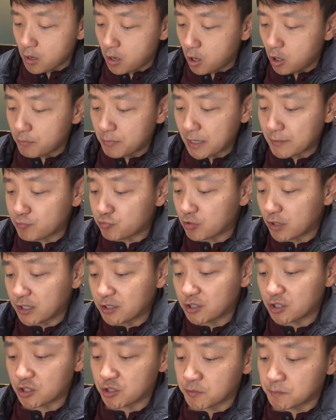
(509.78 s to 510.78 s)
All my
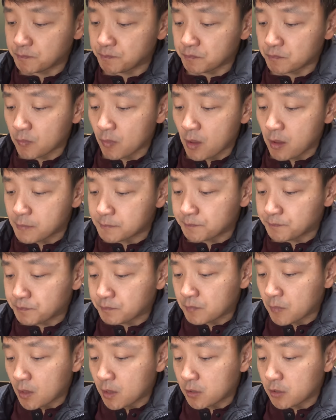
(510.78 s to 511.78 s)
praises
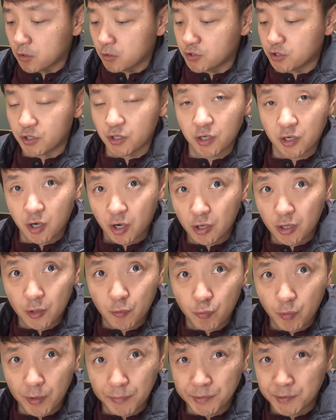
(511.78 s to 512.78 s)
goes to the
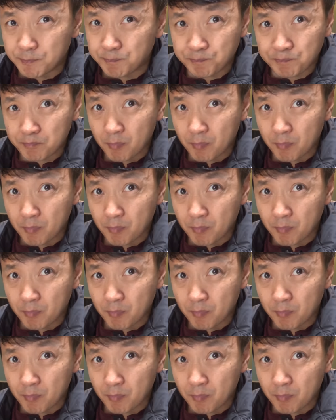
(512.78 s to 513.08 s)
garlic ribs.